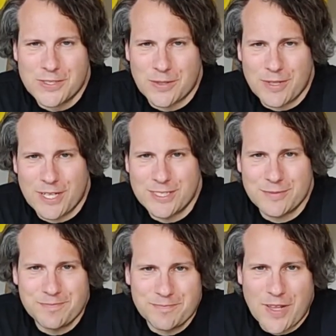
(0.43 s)
What's up guys?
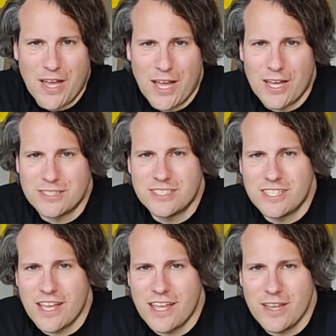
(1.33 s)
Uh,
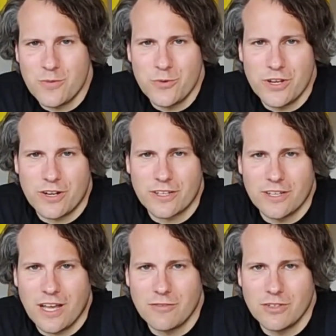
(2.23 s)
today we are
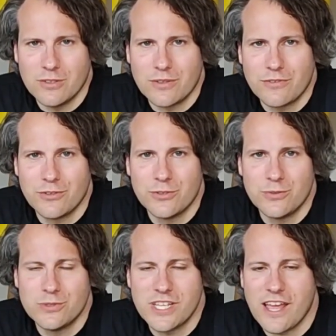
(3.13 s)
going to have a look through